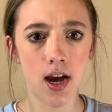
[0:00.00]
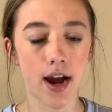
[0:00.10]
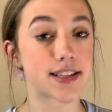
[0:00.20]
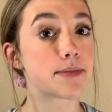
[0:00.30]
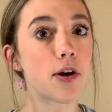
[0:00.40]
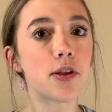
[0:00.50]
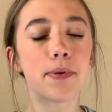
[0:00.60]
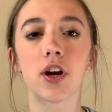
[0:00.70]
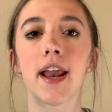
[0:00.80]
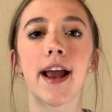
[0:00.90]
I smelled the
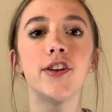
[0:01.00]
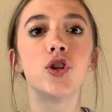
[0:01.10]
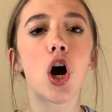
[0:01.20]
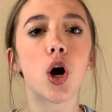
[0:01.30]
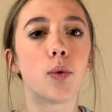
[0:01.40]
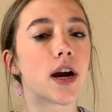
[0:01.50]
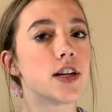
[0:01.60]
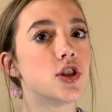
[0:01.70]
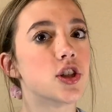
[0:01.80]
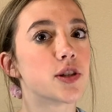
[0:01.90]
beer and I know, I
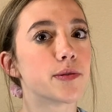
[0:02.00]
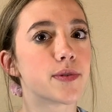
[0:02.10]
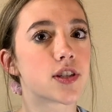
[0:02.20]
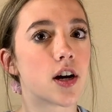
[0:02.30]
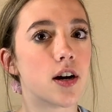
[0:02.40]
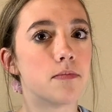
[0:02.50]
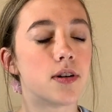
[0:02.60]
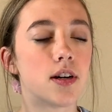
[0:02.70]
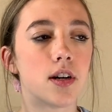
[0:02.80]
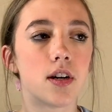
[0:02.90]
know it was Tom.
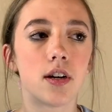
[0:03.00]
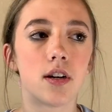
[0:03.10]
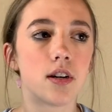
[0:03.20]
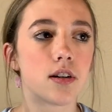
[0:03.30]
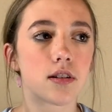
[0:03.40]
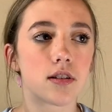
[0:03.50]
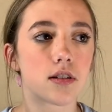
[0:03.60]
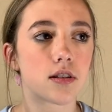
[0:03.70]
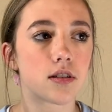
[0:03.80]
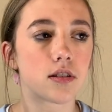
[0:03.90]

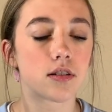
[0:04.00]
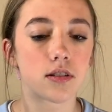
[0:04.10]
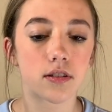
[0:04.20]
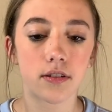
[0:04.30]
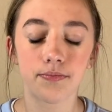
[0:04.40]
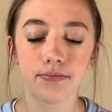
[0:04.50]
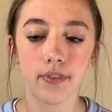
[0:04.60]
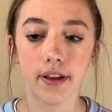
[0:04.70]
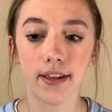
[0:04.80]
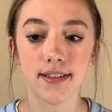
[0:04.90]

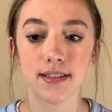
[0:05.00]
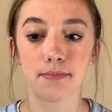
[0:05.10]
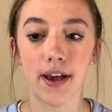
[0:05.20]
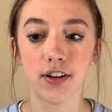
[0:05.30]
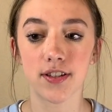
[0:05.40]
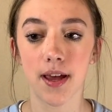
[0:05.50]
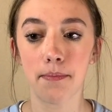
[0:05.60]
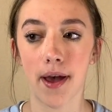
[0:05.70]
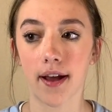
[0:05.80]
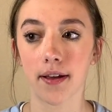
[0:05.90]
I guess it's minor
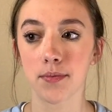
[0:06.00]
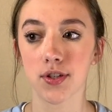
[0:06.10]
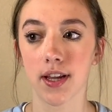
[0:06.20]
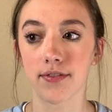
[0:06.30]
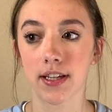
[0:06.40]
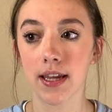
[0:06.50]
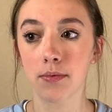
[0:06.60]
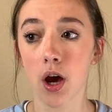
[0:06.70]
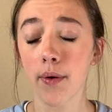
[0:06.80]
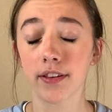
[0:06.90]
setback. I'm just gonna have to keep
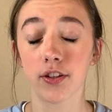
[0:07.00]
going.